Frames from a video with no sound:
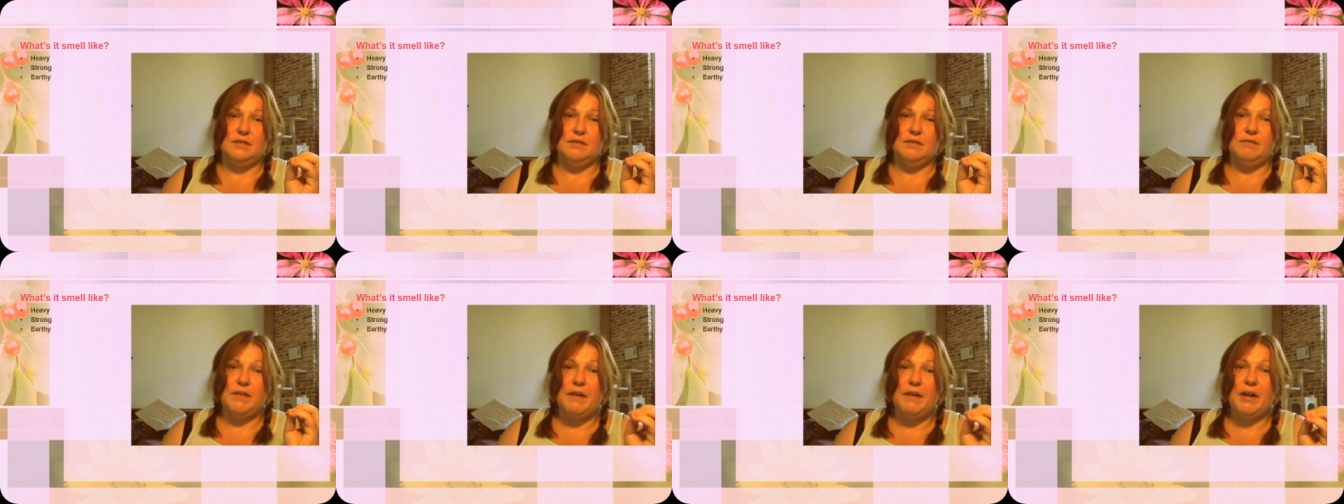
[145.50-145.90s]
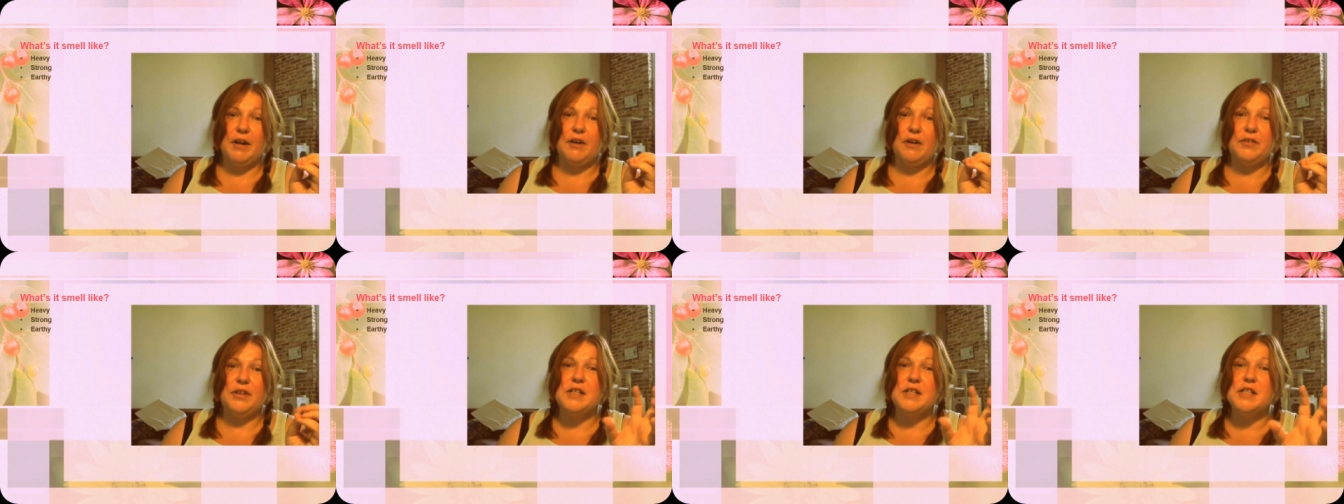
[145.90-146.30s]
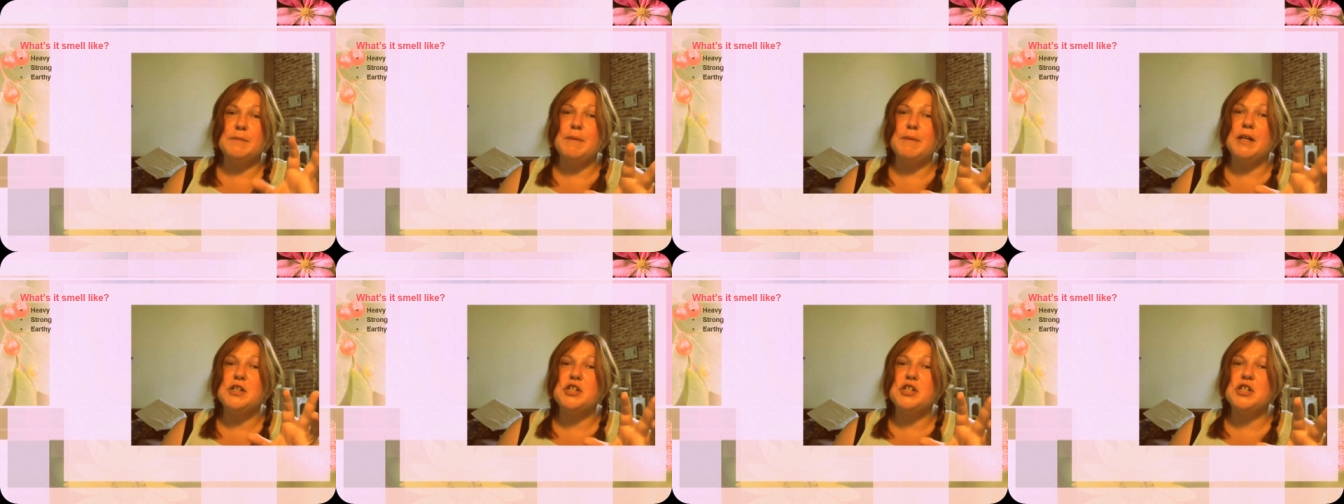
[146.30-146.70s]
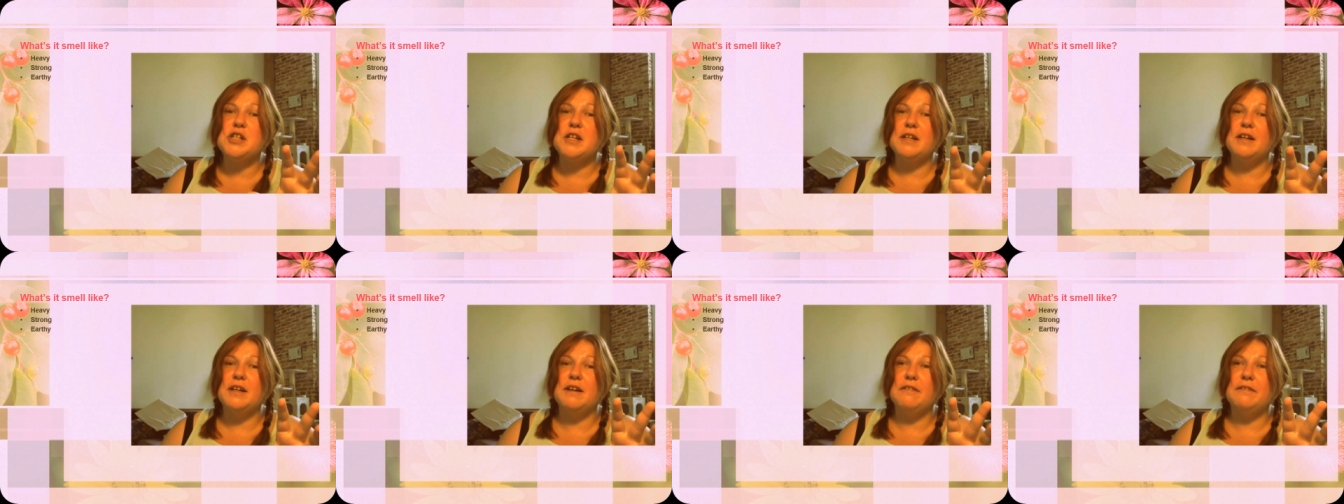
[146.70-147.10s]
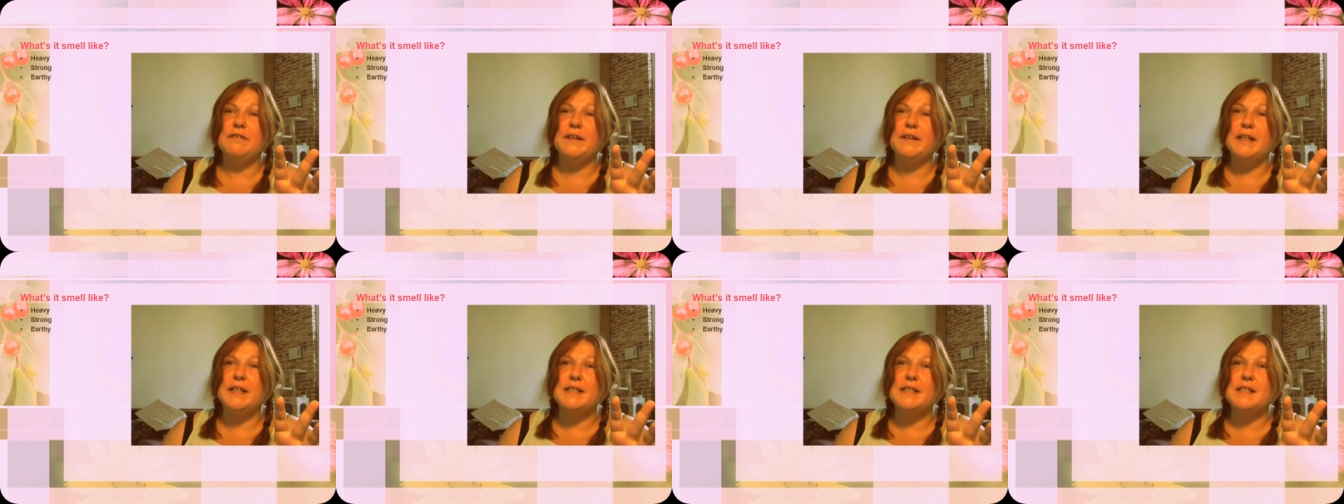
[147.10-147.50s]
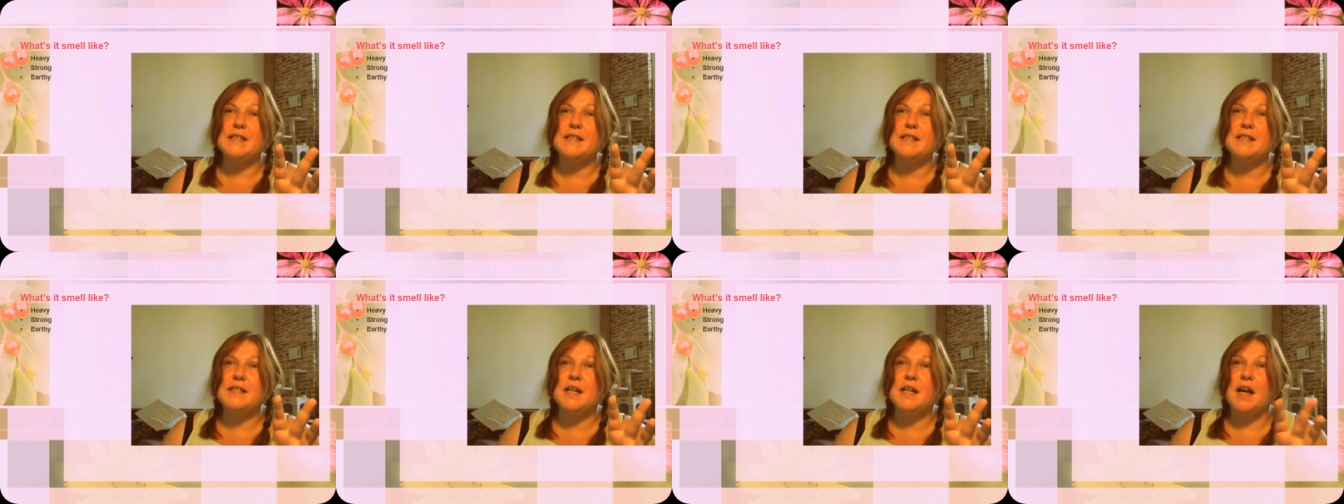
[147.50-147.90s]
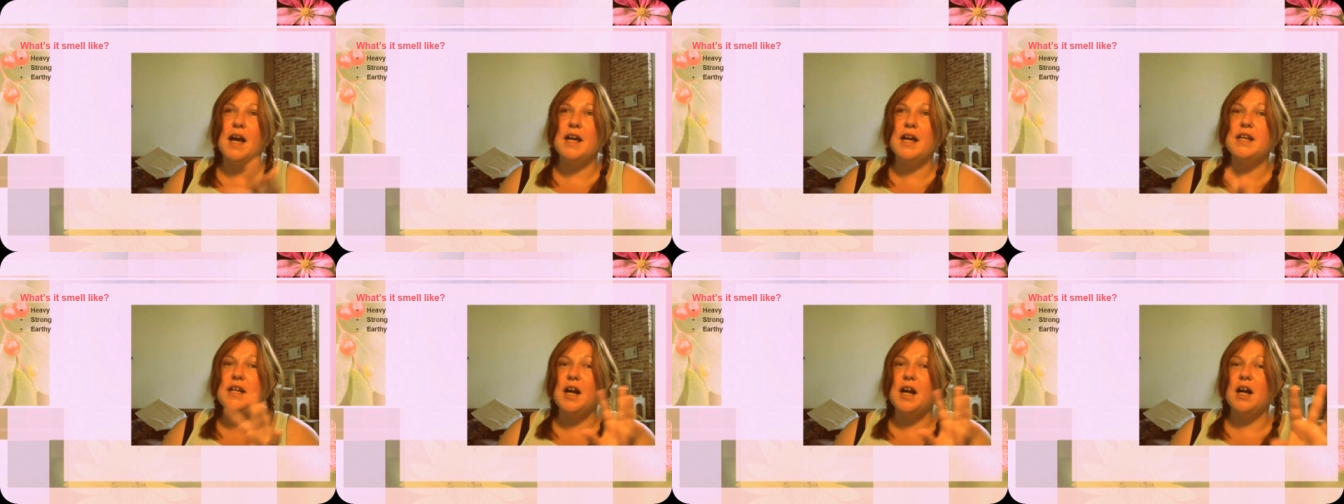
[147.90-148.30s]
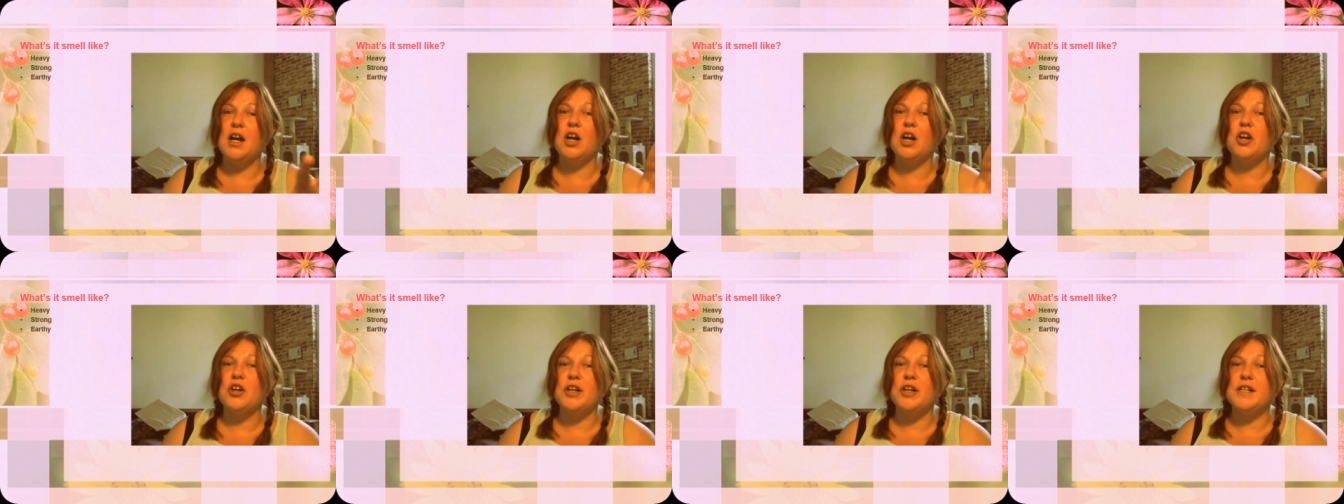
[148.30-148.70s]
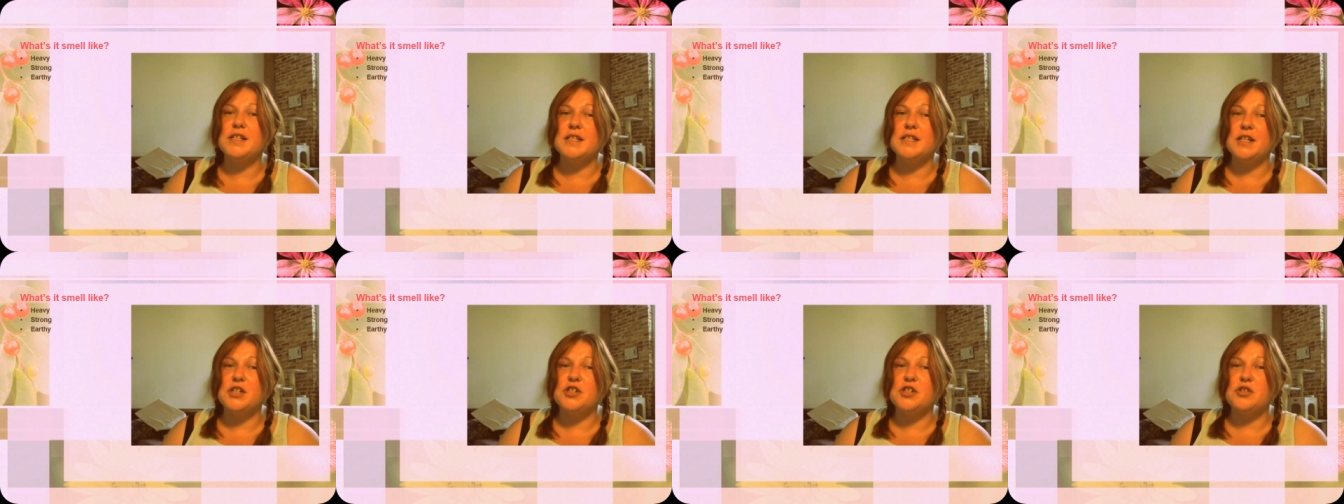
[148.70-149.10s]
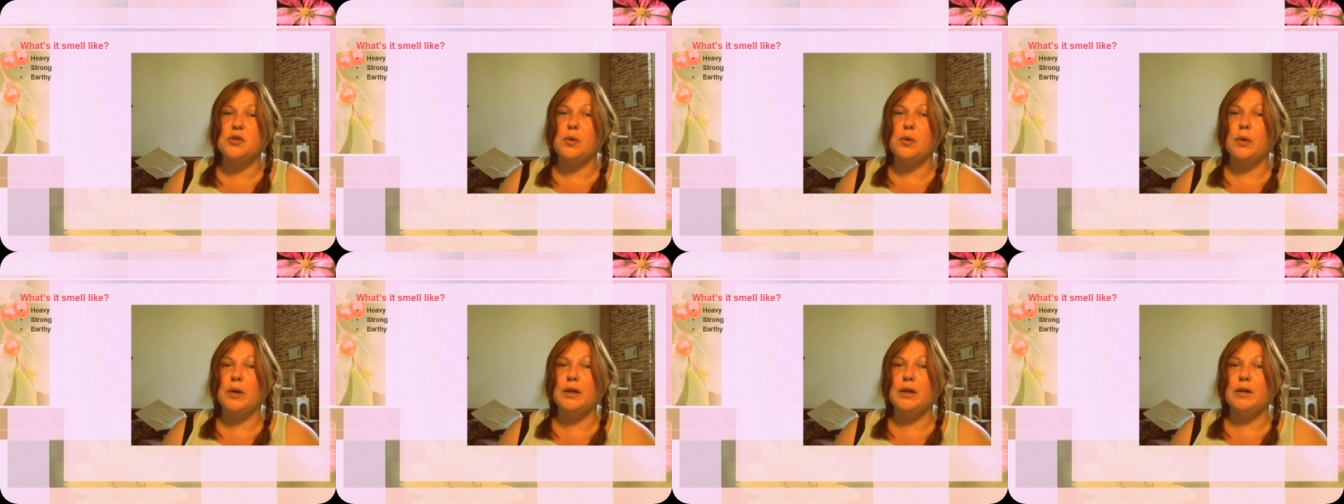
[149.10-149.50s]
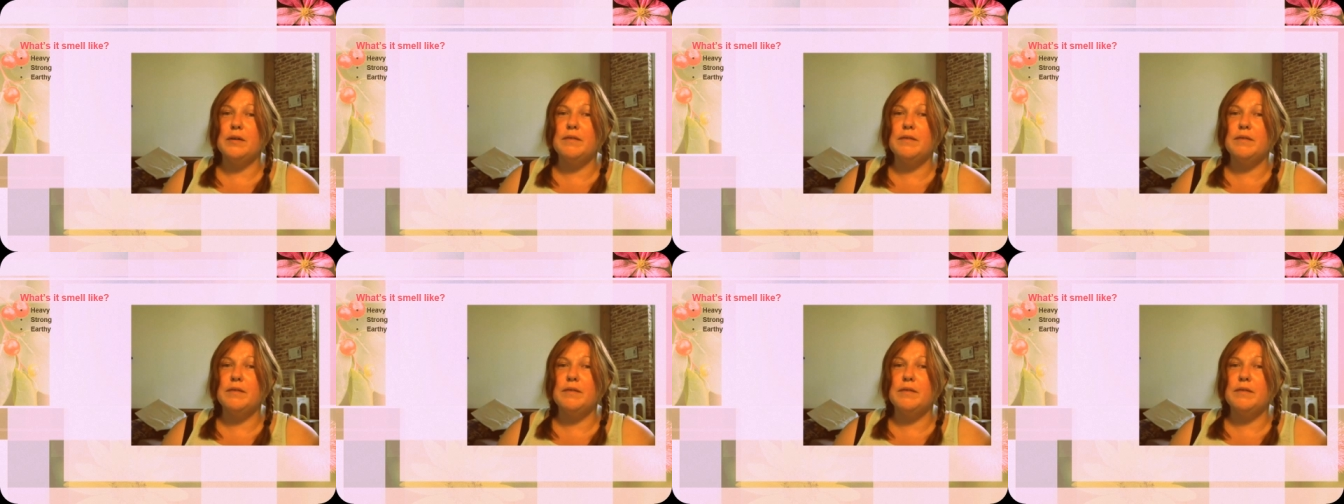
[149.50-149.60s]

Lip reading: very earthy, especially if it's a younger essential oil,